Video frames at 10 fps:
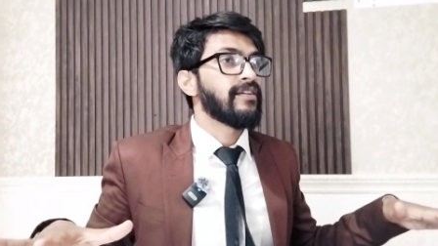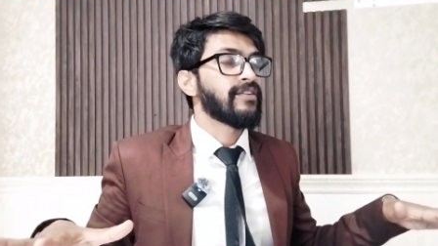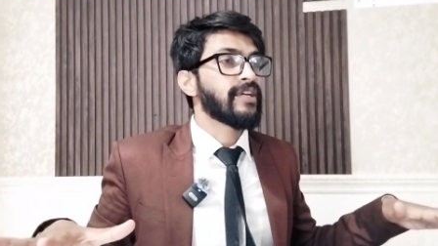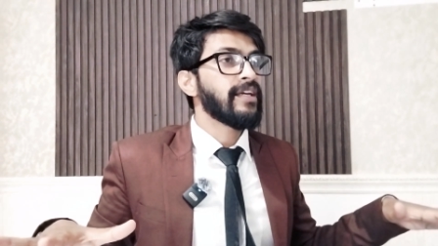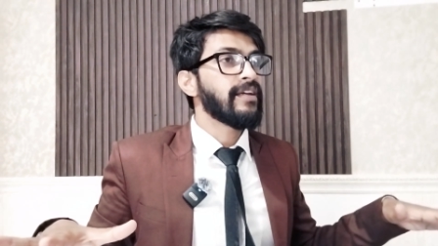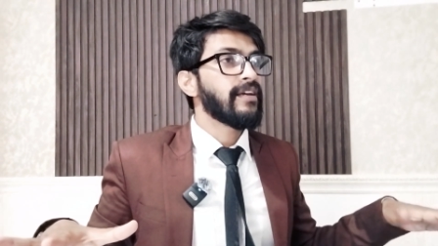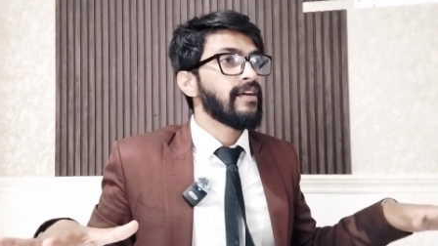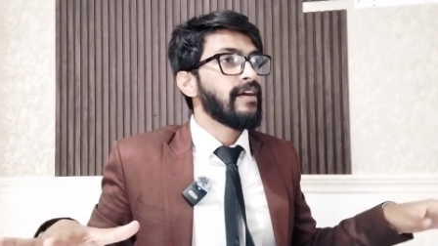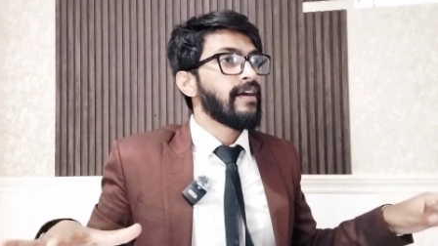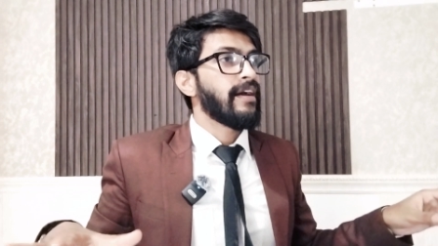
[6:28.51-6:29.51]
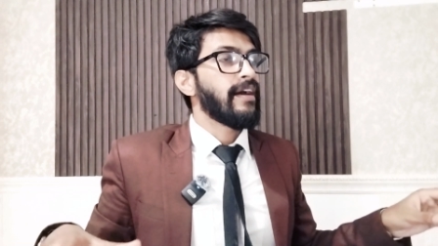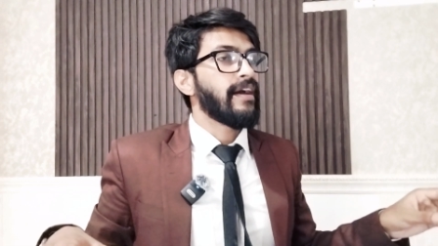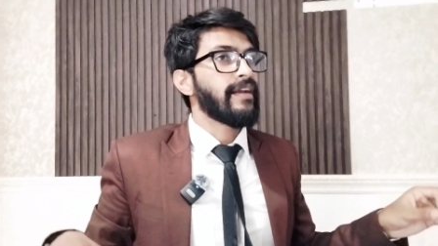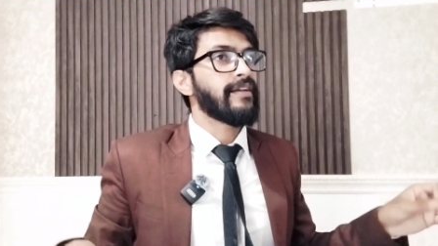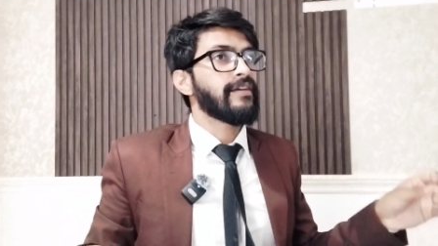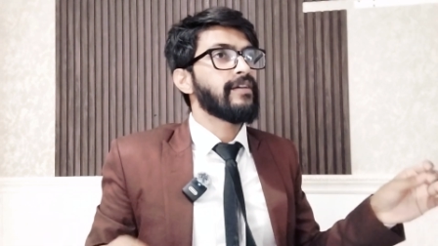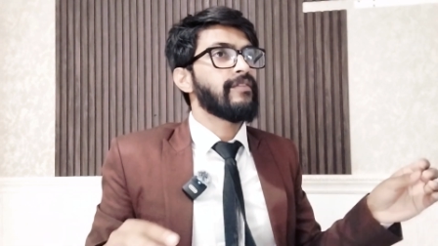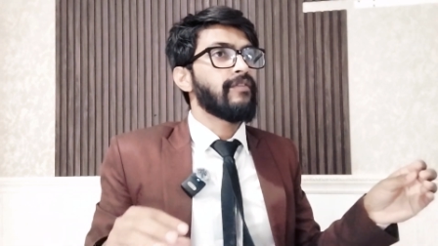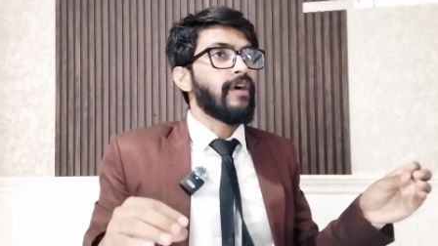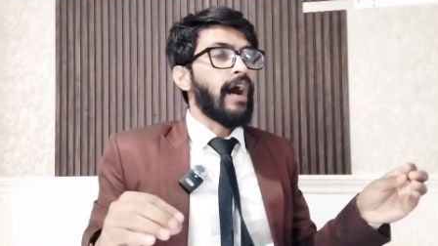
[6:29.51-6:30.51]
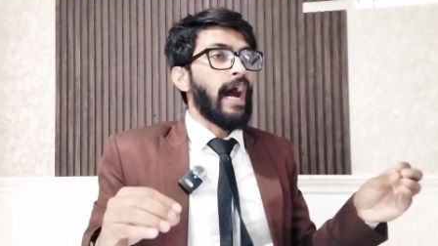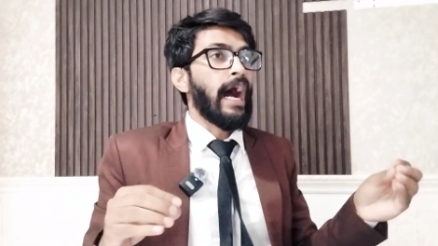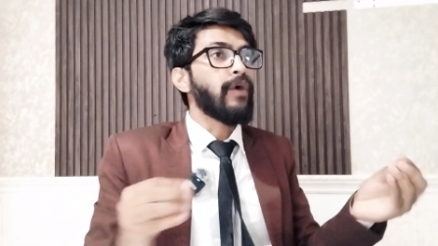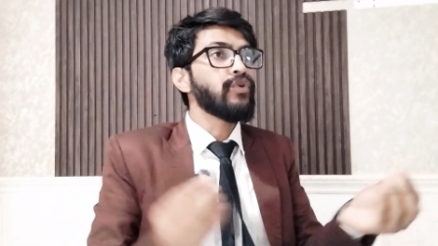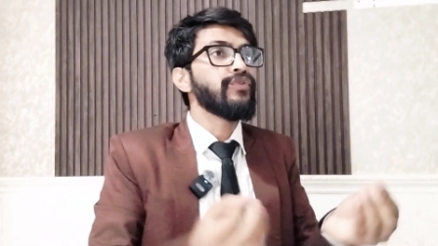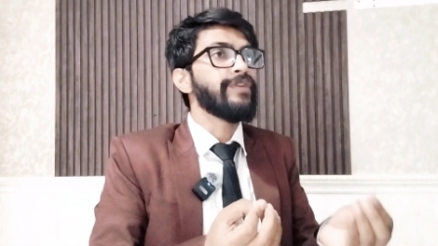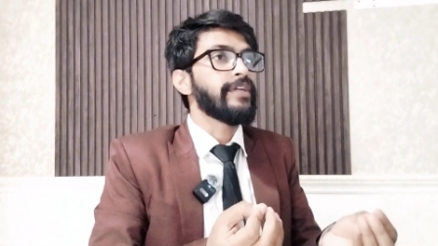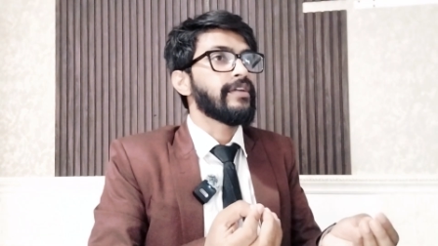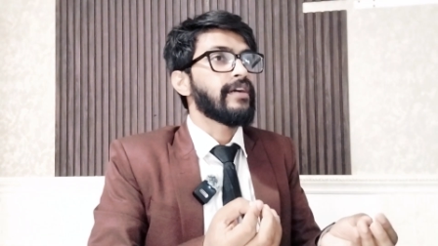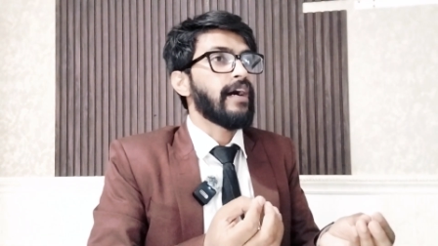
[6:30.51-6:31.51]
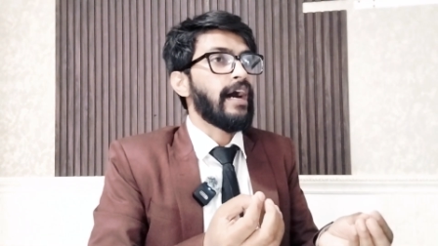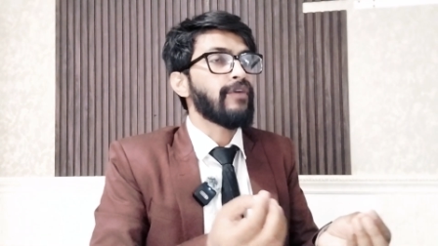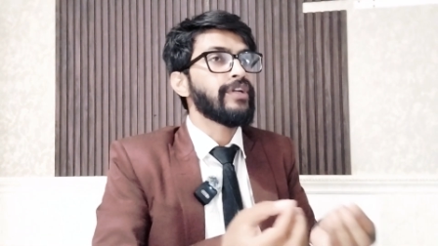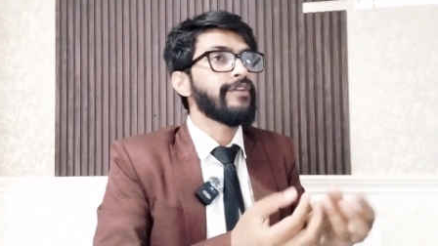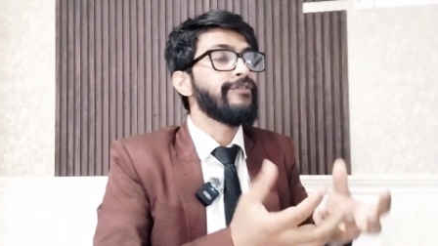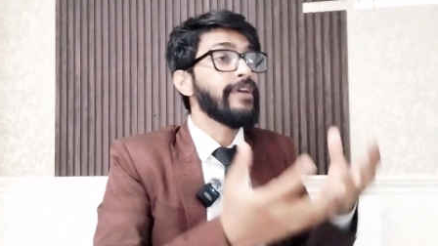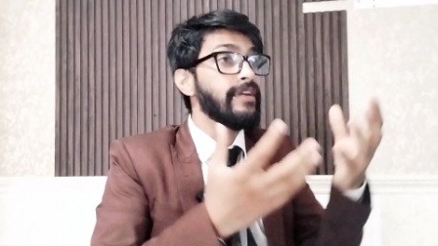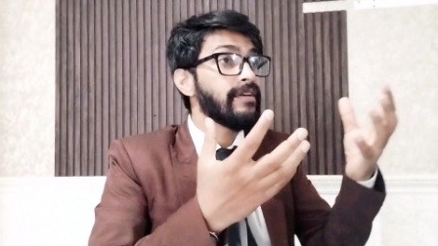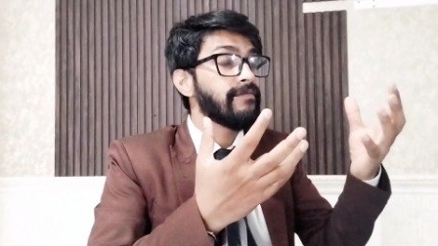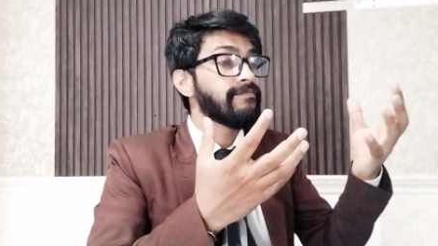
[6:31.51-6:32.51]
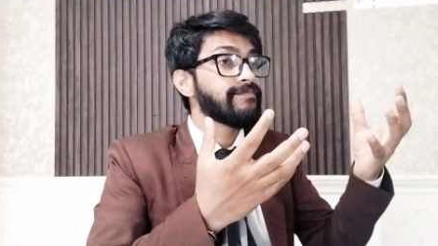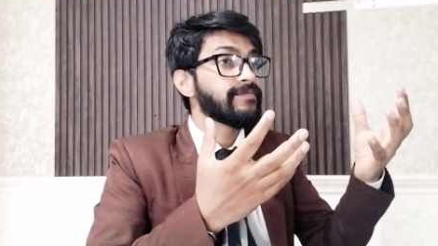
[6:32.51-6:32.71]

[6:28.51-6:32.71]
Okay, and how did we